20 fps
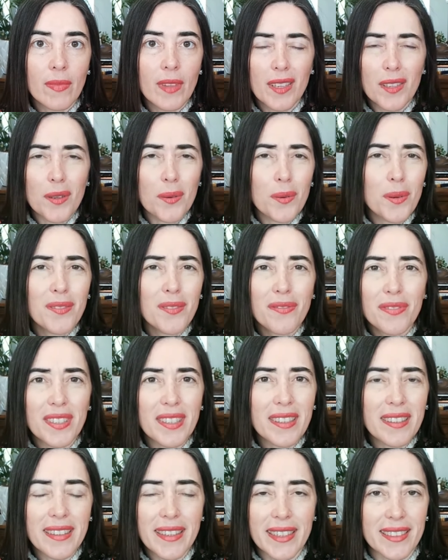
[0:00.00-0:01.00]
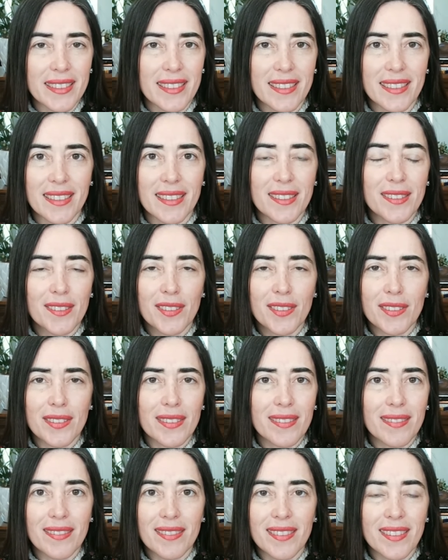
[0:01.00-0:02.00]
You won't feel that. It's just,
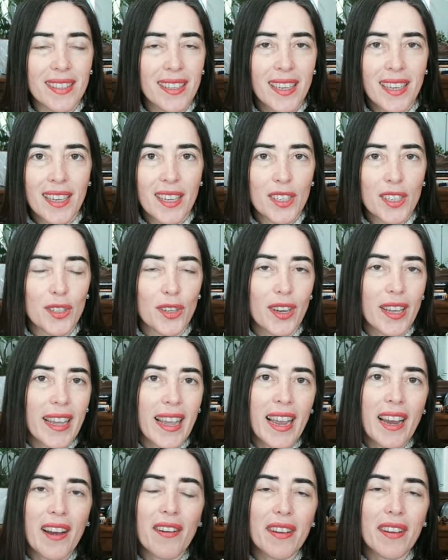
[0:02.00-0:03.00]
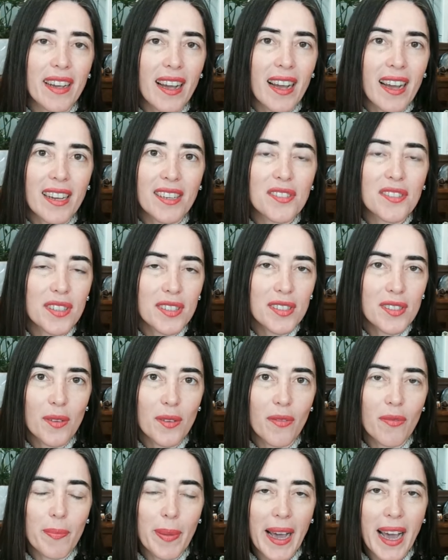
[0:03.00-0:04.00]
you're carrying hundreds
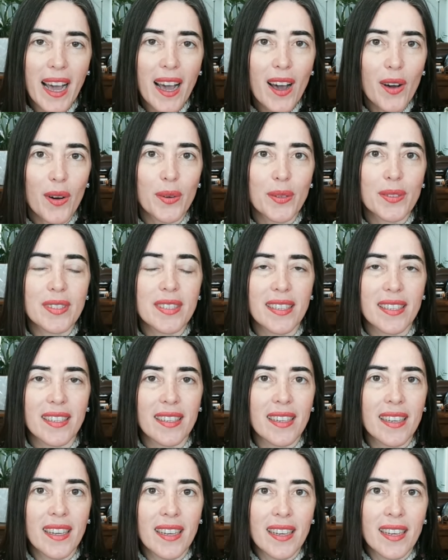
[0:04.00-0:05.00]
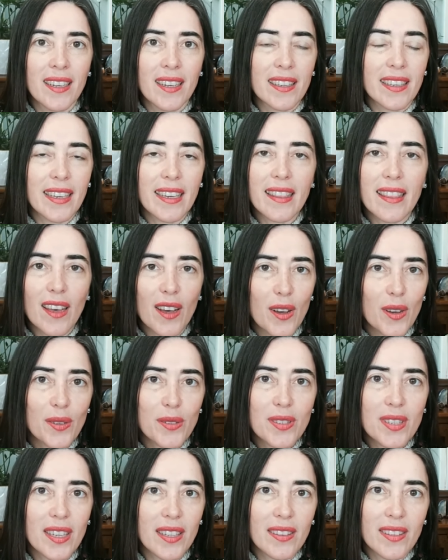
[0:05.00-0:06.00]
of pounds and
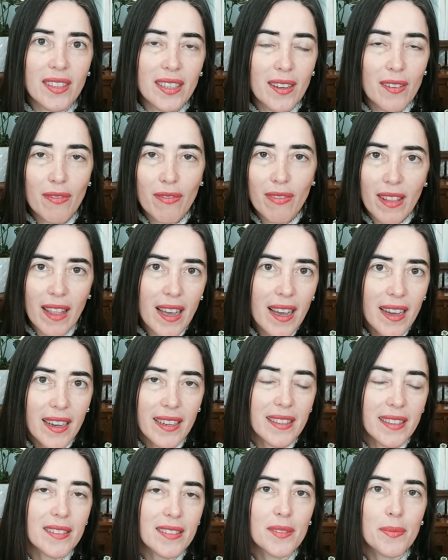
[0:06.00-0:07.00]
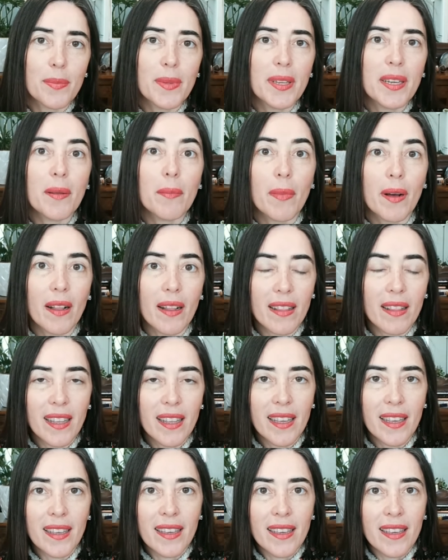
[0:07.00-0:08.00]
kilos, and then a fly, it's minimal.
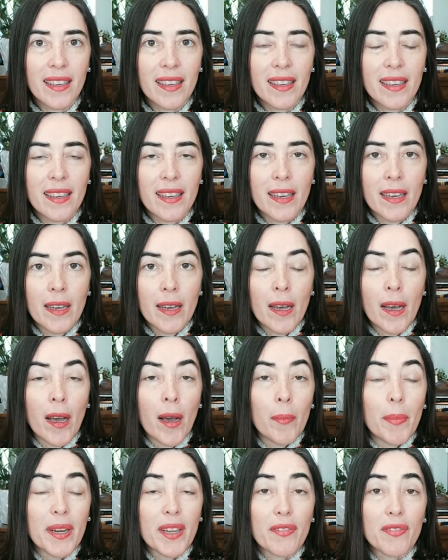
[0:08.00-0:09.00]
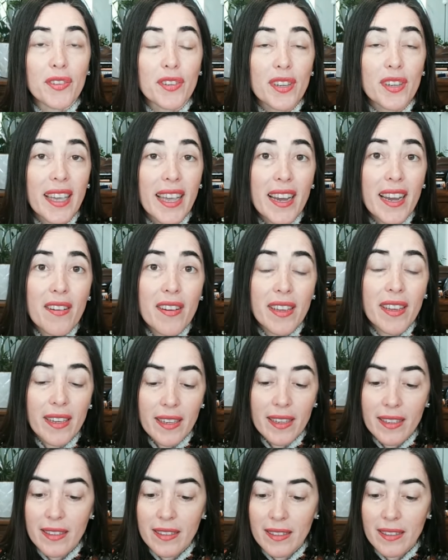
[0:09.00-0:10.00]
But if you're
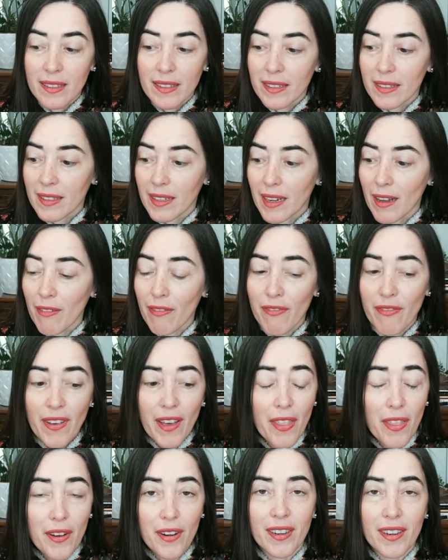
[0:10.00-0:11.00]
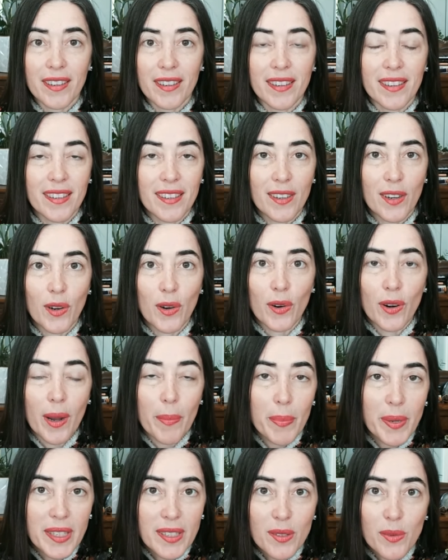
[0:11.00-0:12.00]
carrying a feather or a
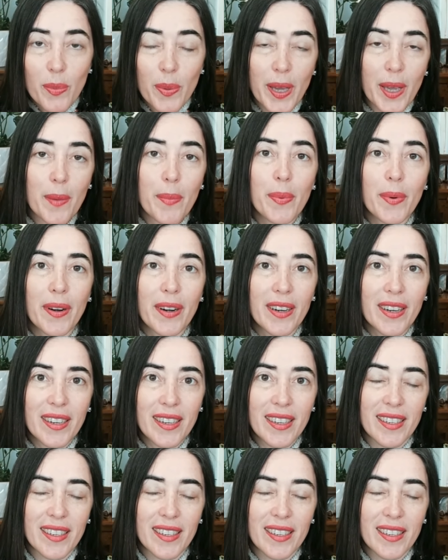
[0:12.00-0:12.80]
piece of paper